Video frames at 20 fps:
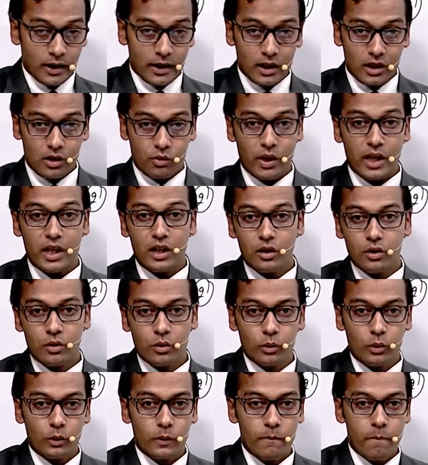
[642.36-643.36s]
trying
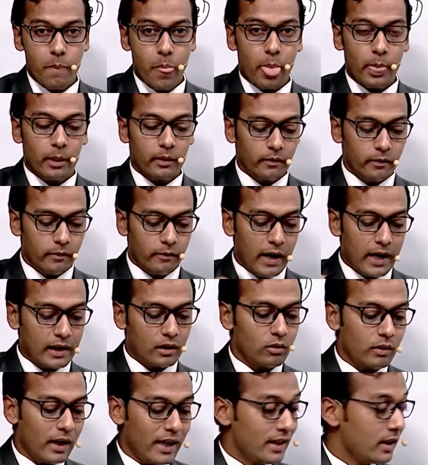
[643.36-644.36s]
to
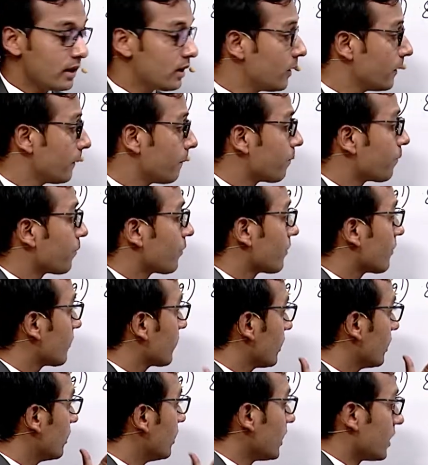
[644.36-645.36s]
factorize
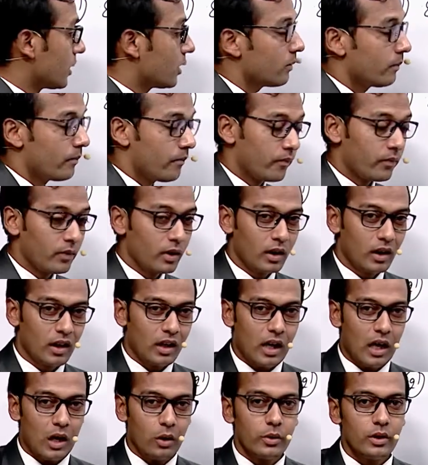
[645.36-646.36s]
this.
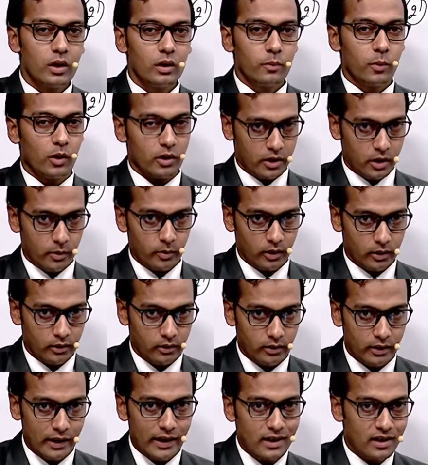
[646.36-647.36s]
How is it possible?
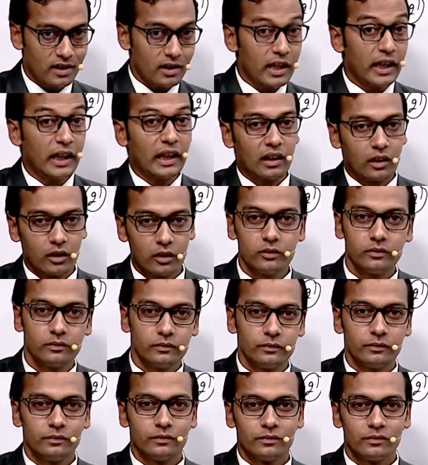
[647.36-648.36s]
Let's think.
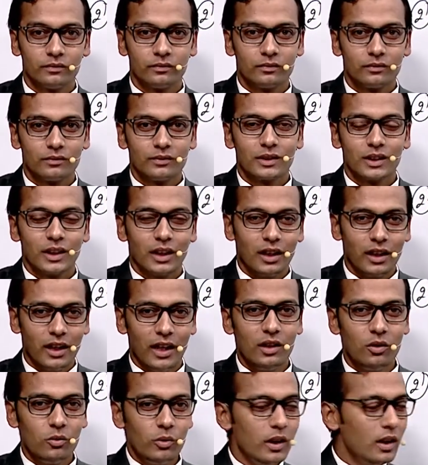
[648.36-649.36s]

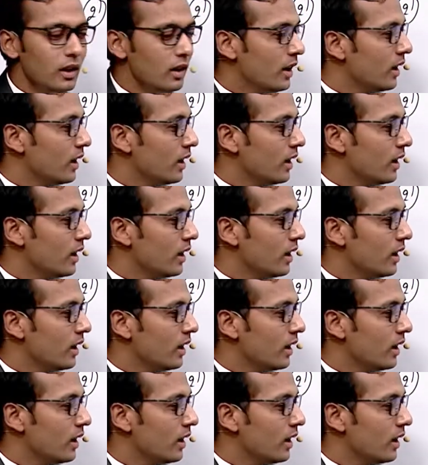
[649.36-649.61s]
Can we